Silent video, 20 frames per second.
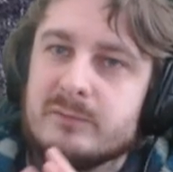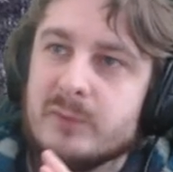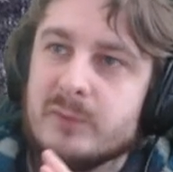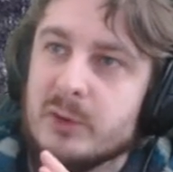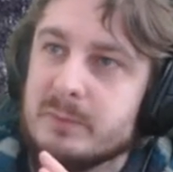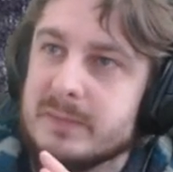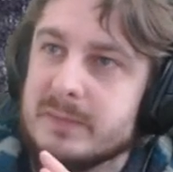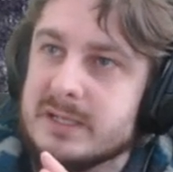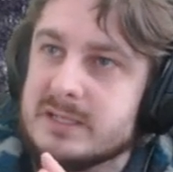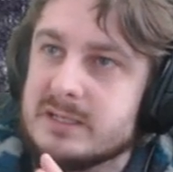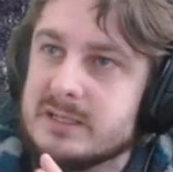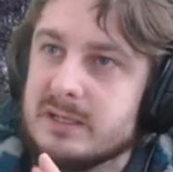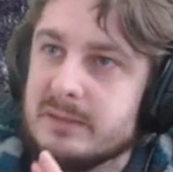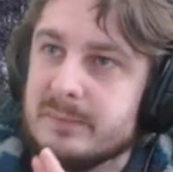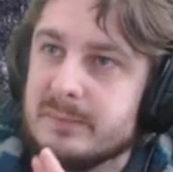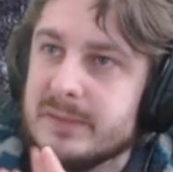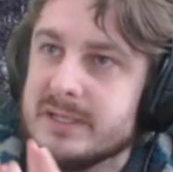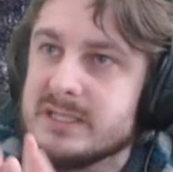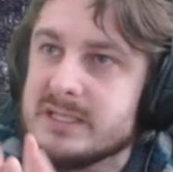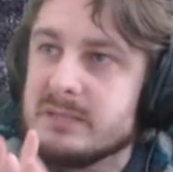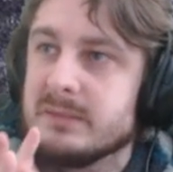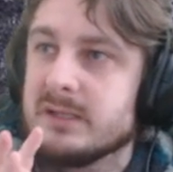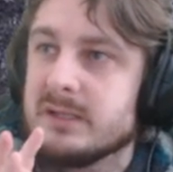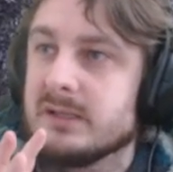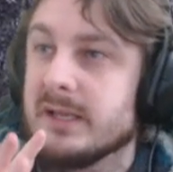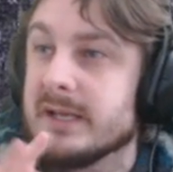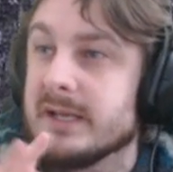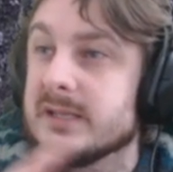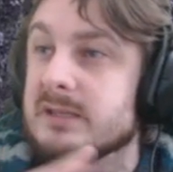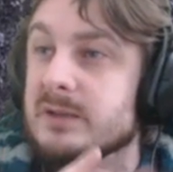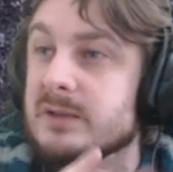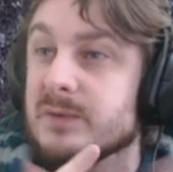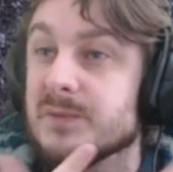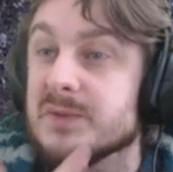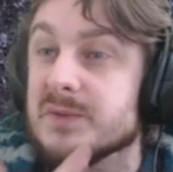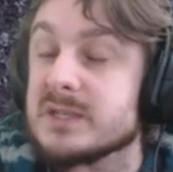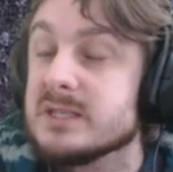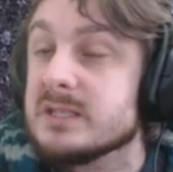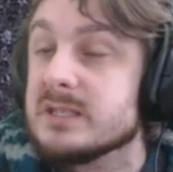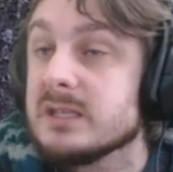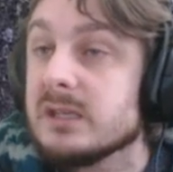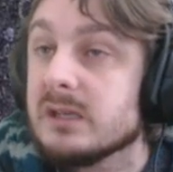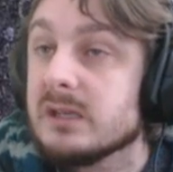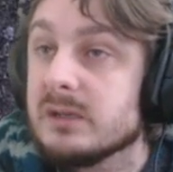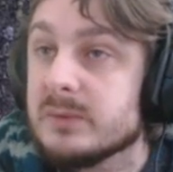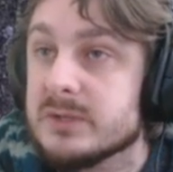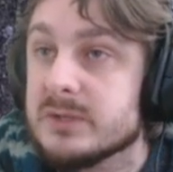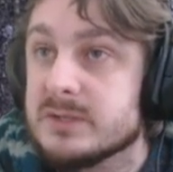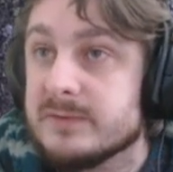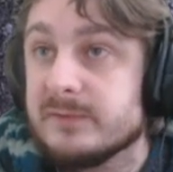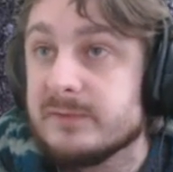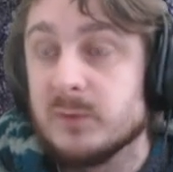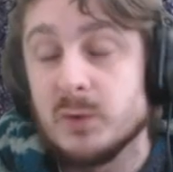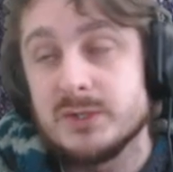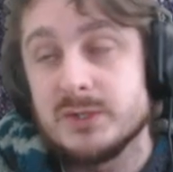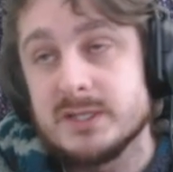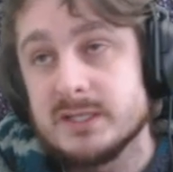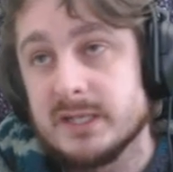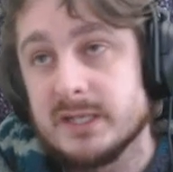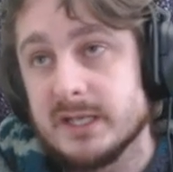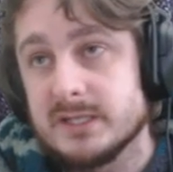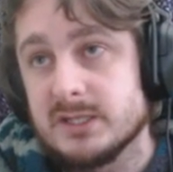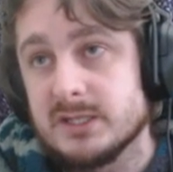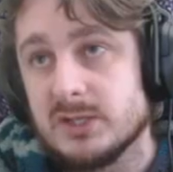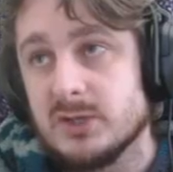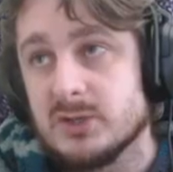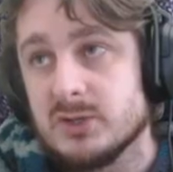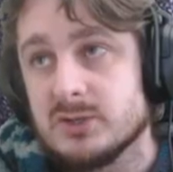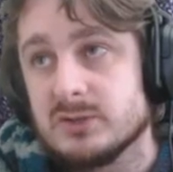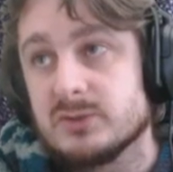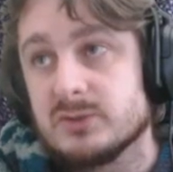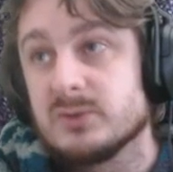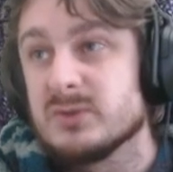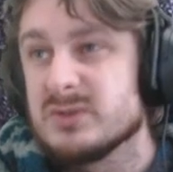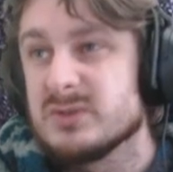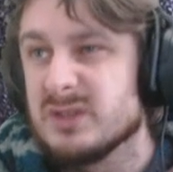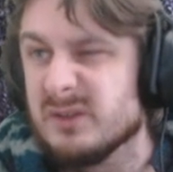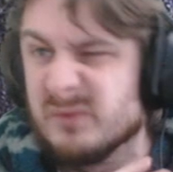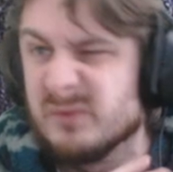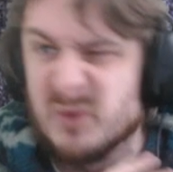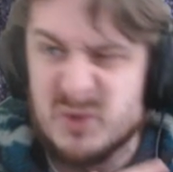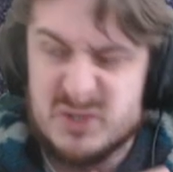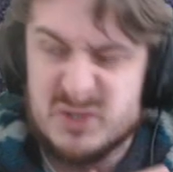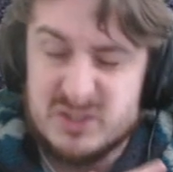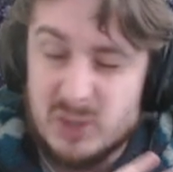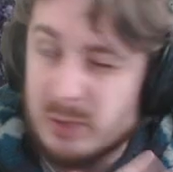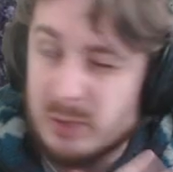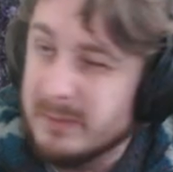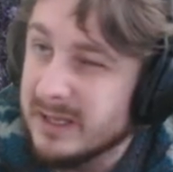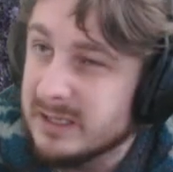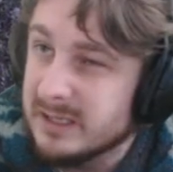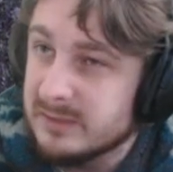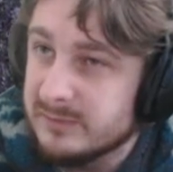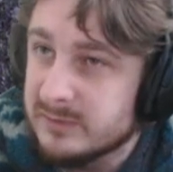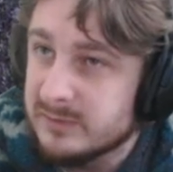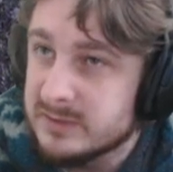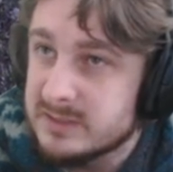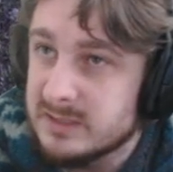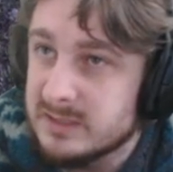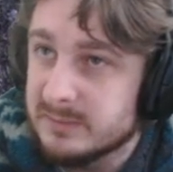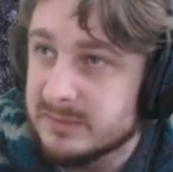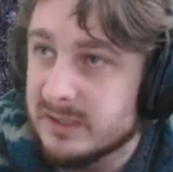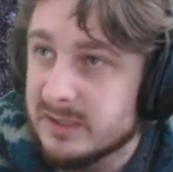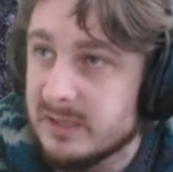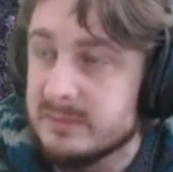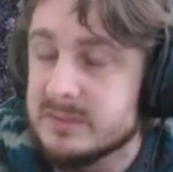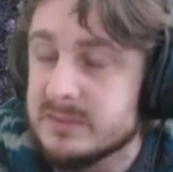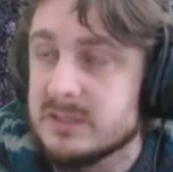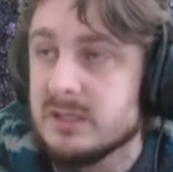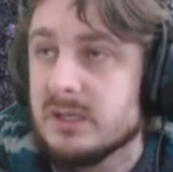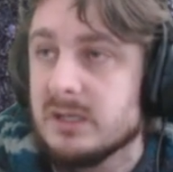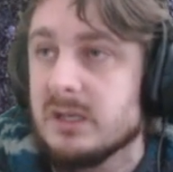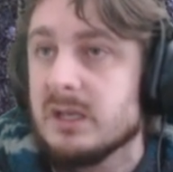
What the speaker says: mix can be something like the Vizier, which forces an execution through, so the votes don't matter for sometimes.